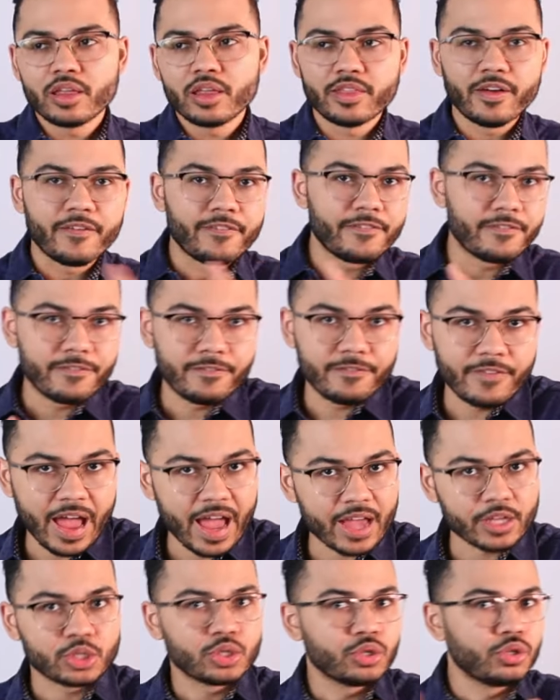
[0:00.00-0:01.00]
The
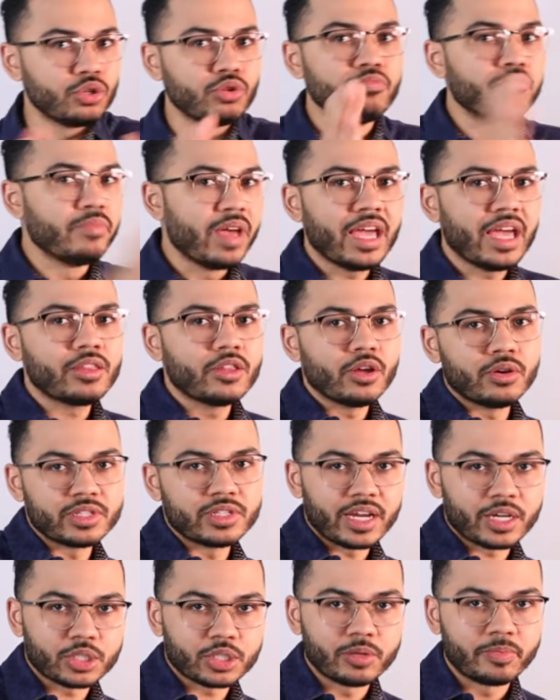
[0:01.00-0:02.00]
faster you make
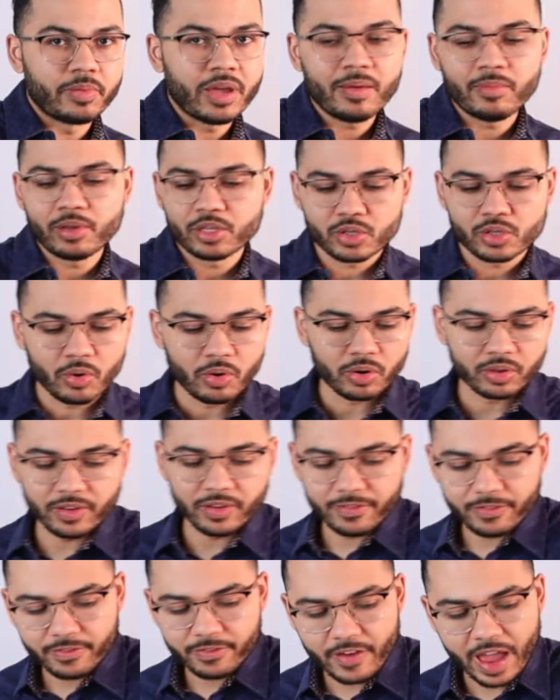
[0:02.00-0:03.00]
those extra payments or
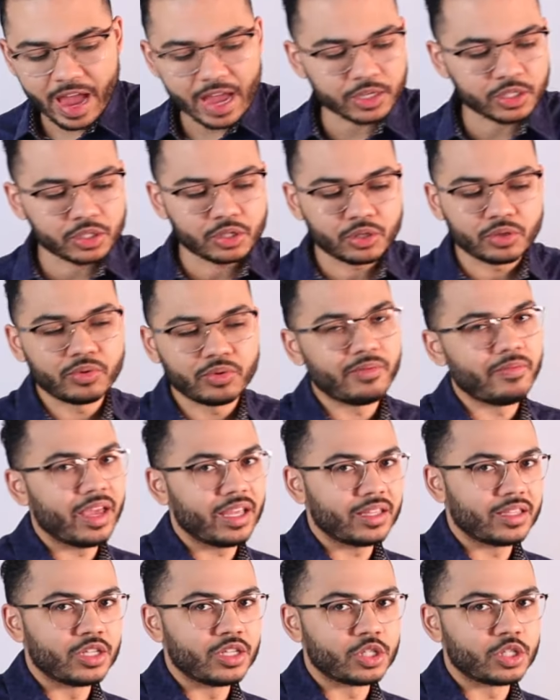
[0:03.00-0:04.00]
the faster we
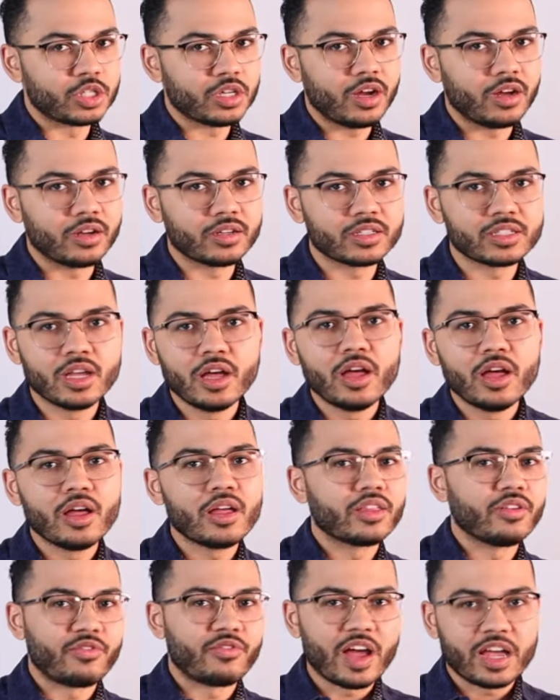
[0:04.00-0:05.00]
make these chunks,
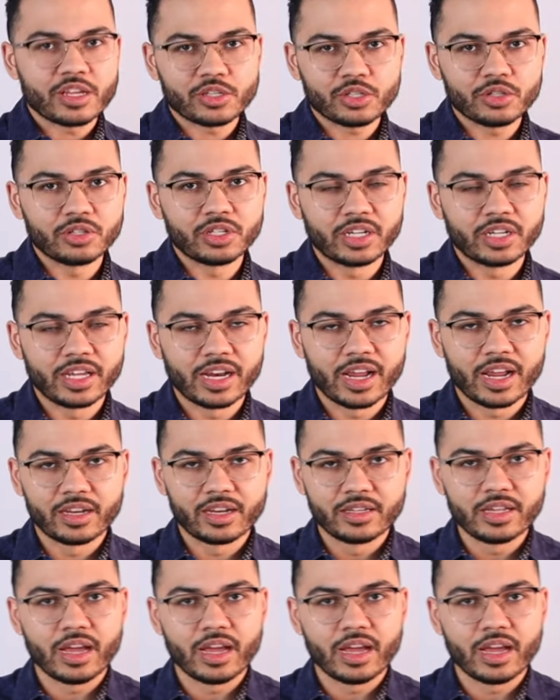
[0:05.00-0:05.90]
the faster you're going to get out of